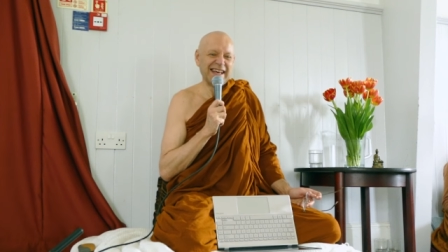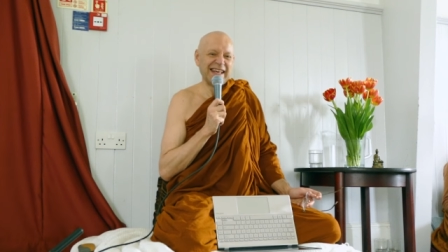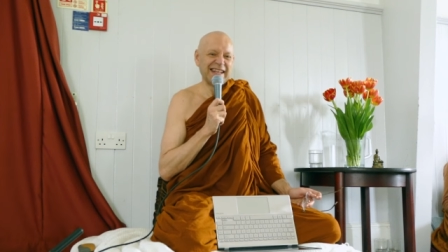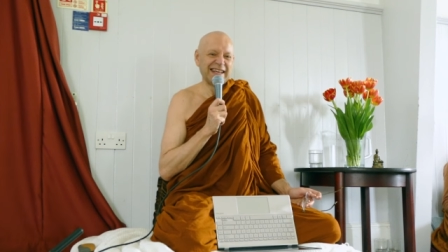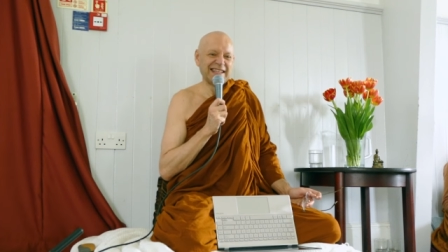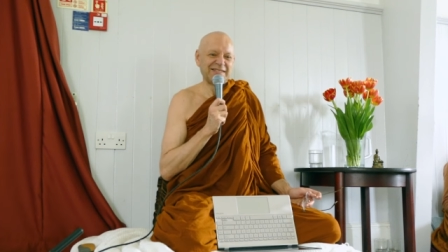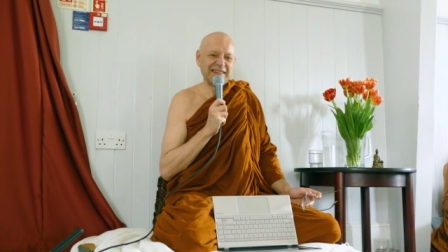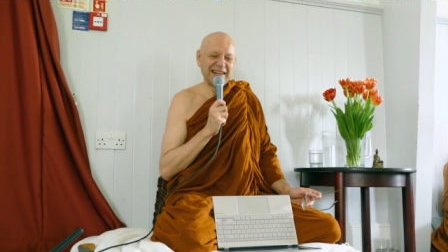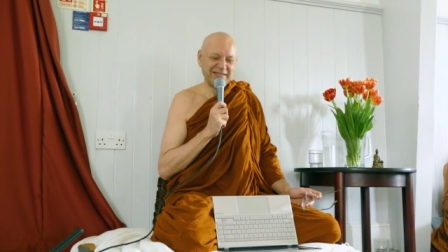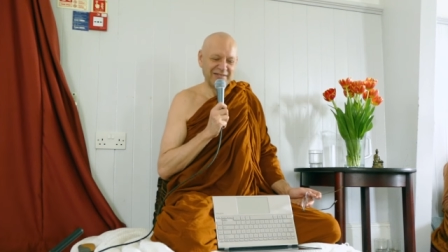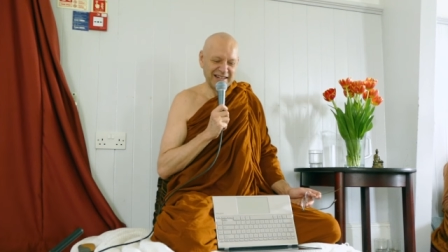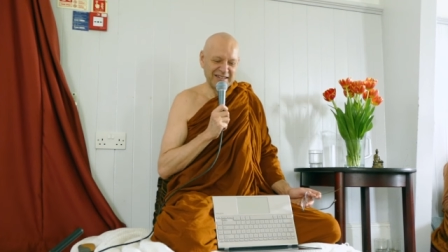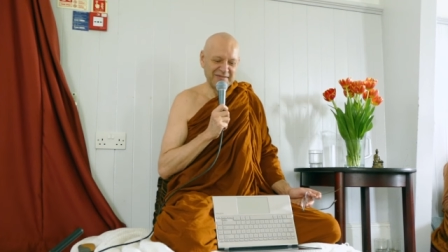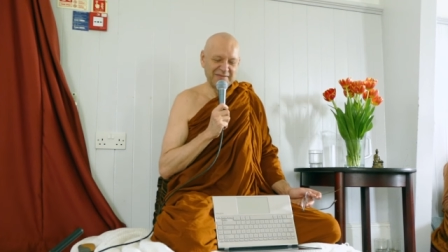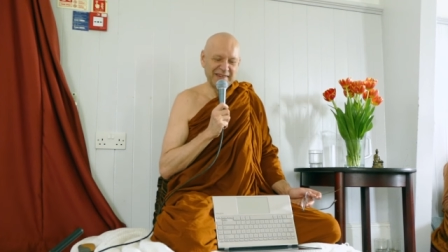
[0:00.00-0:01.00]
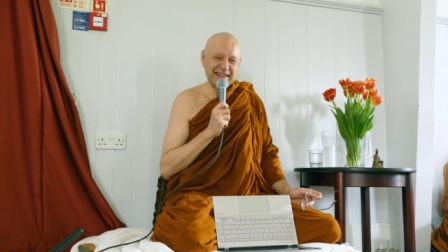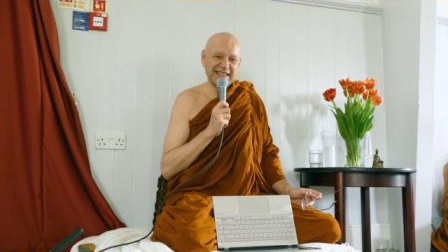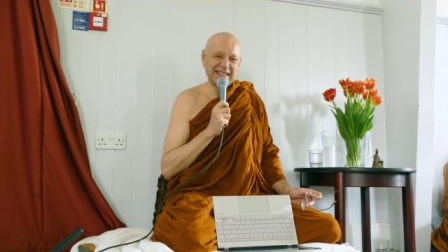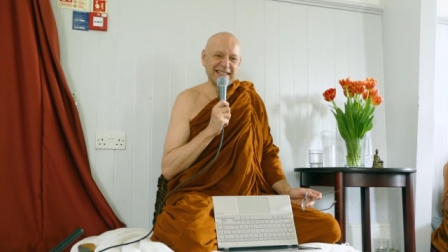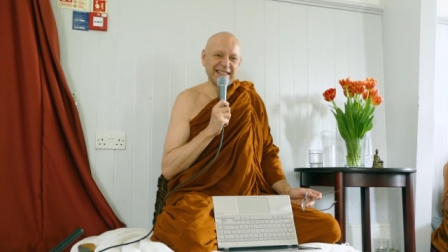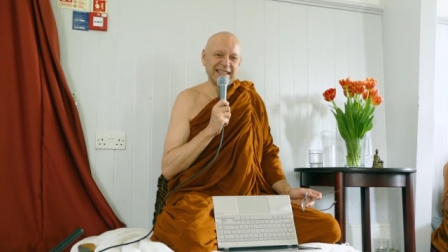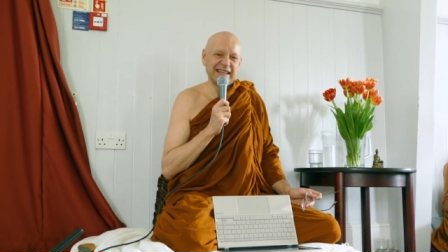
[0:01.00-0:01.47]
That's really what it
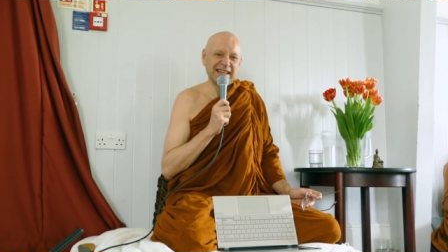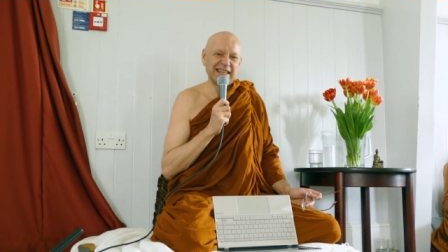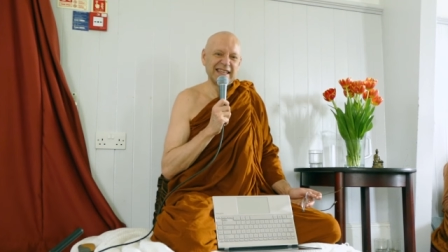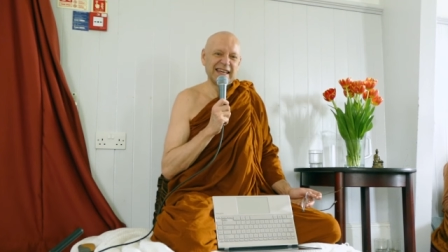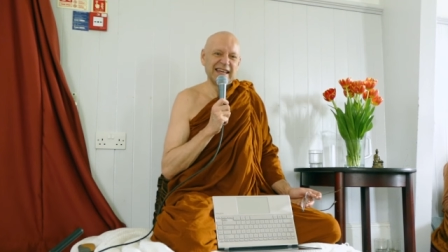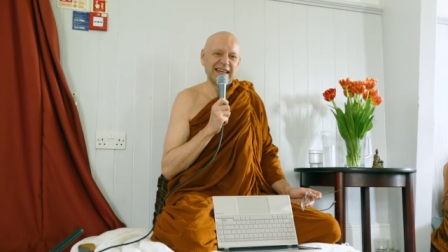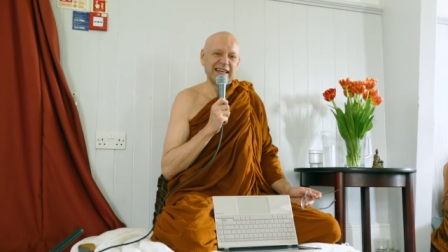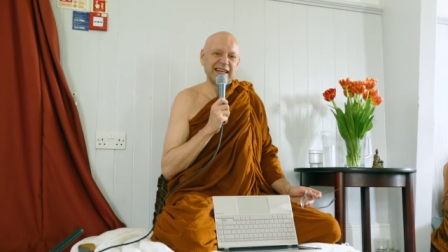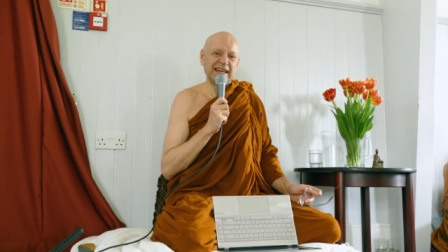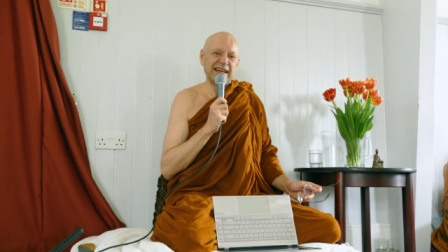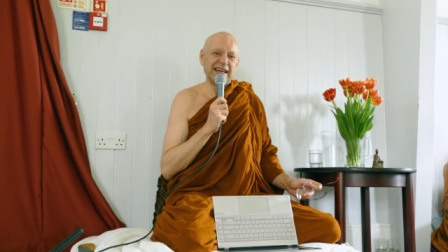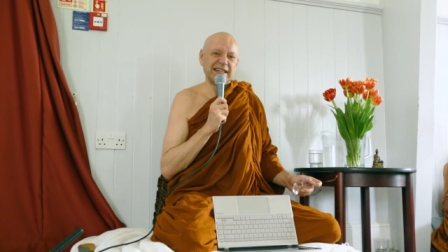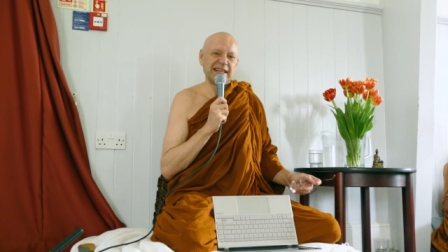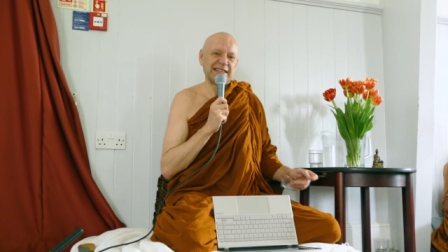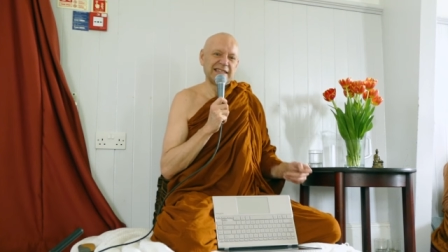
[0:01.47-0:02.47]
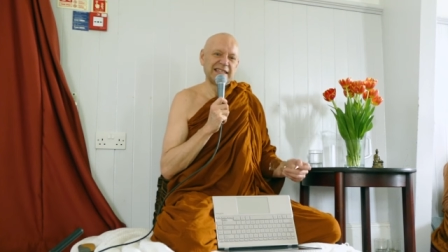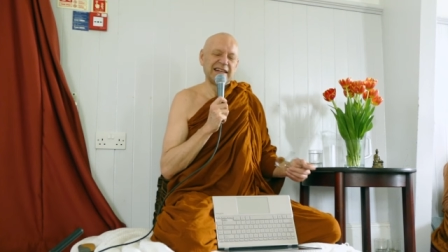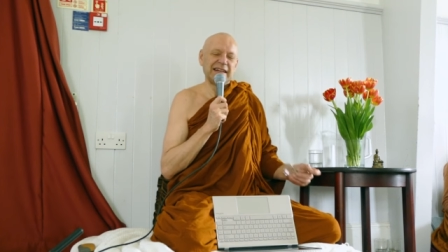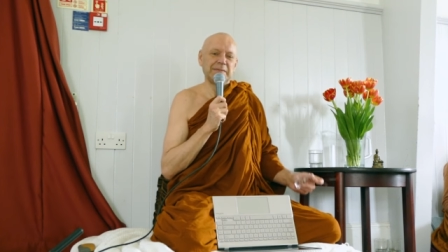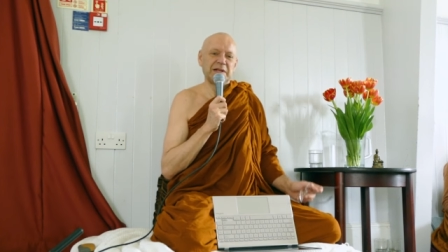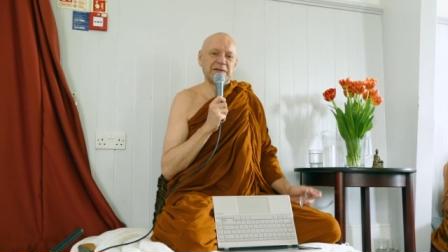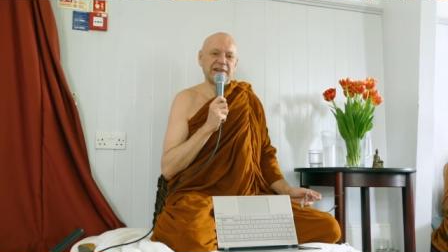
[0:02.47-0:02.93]
means. Uh, yeah, that is a
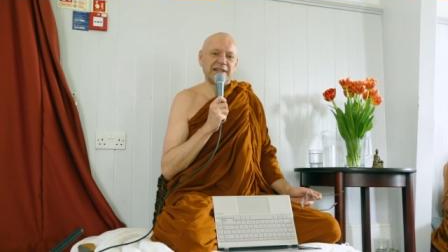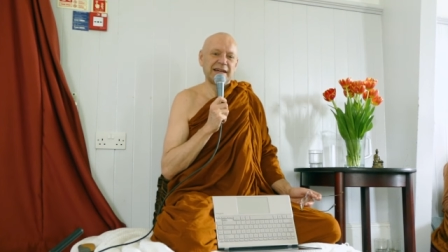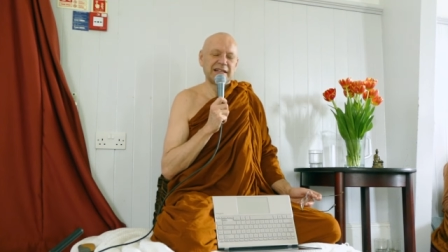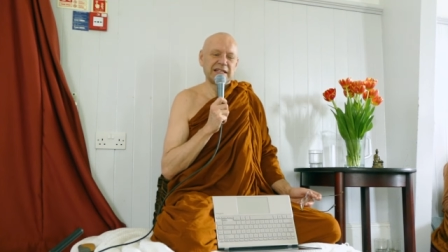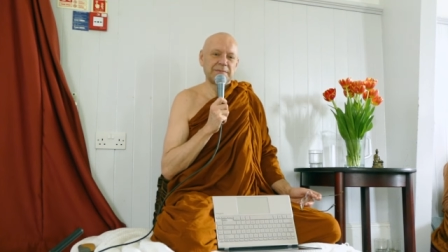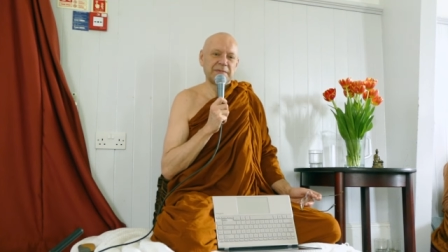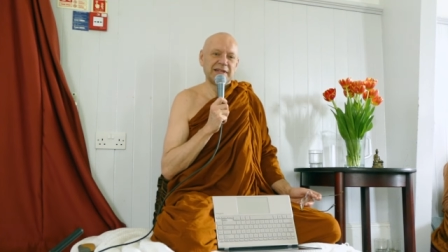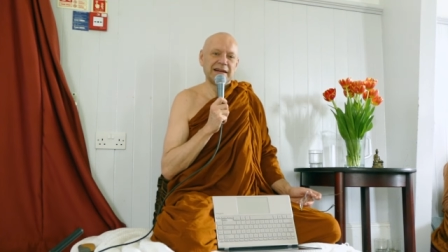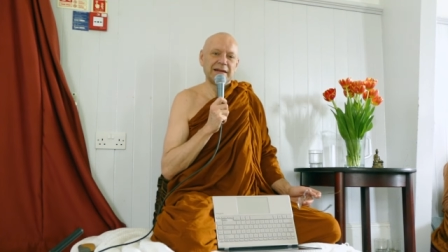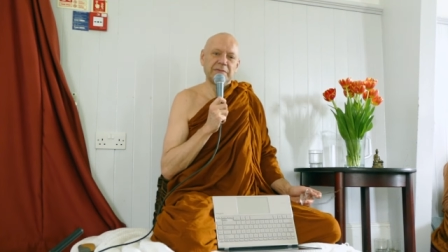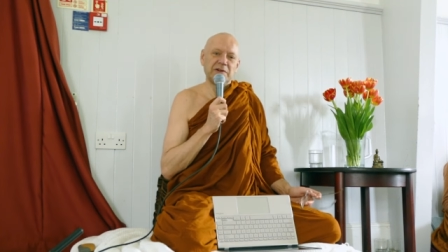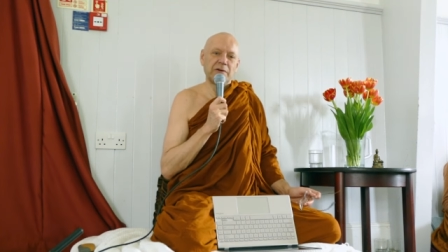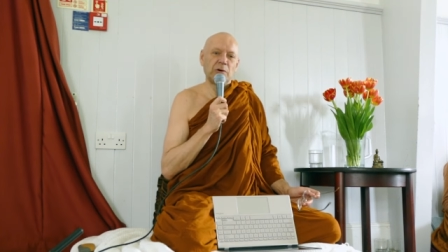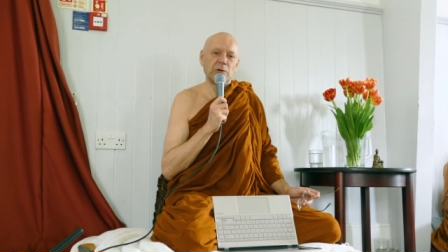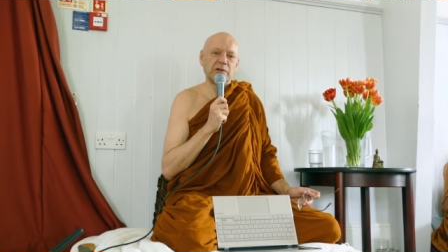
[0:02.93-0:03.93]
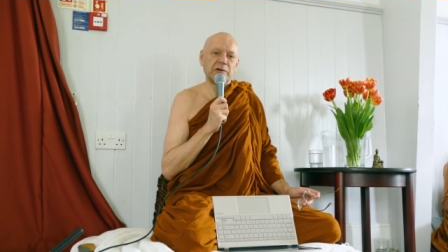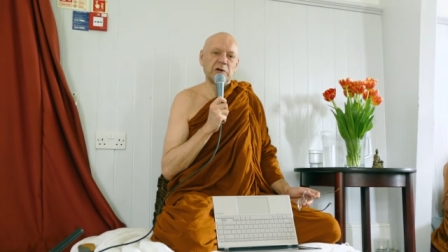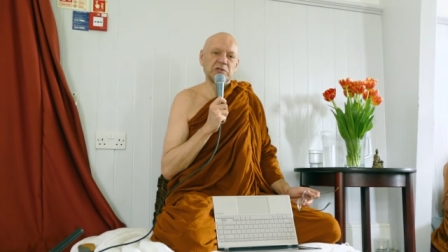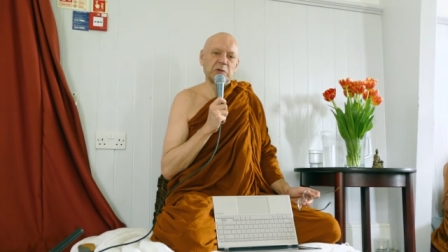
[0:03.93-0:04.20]
little bit of attachment, a little bit of holding on.